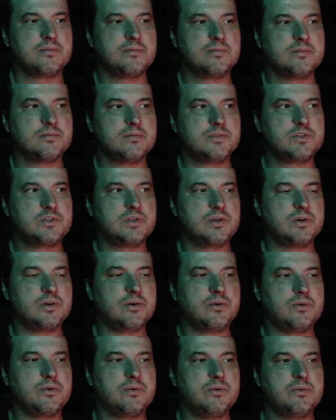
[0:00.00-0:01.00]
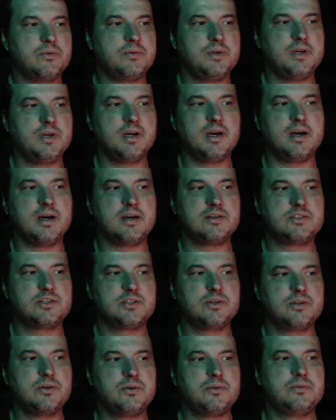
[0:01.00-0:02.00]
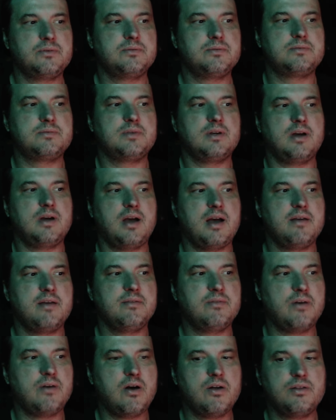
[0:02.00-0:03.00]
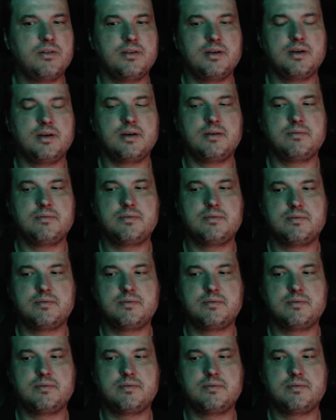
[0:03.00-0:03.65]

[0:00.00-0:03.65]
so yeah, I'll